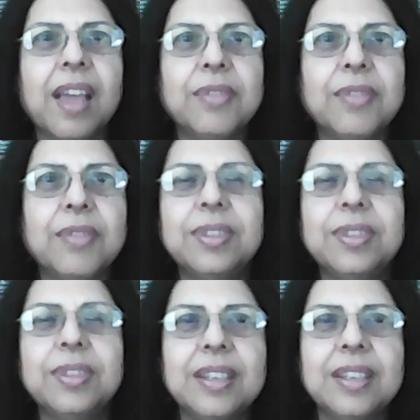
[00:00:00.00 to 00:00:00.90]
I have to
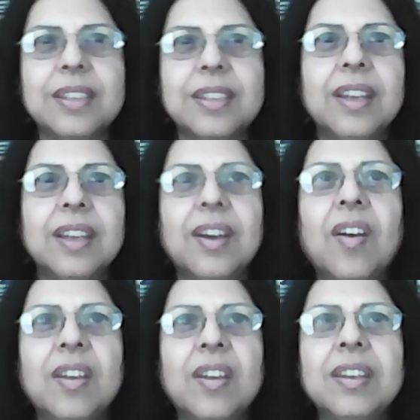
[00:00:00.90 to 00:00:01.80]
see it
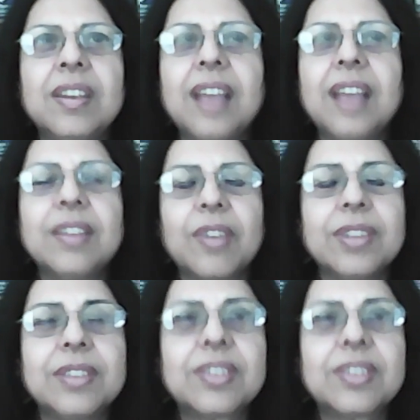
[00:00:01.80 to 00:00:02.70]
on either
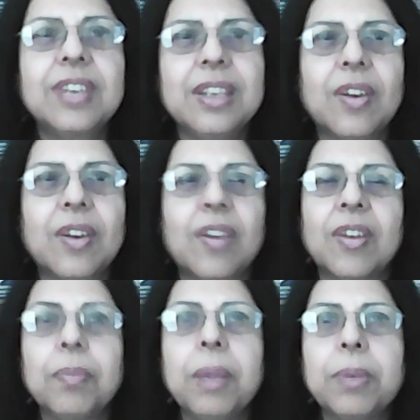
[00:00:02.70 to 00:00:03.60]
on the screen or
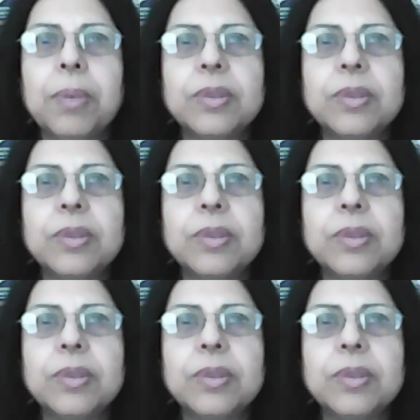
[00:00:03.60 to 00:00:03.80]
on paper.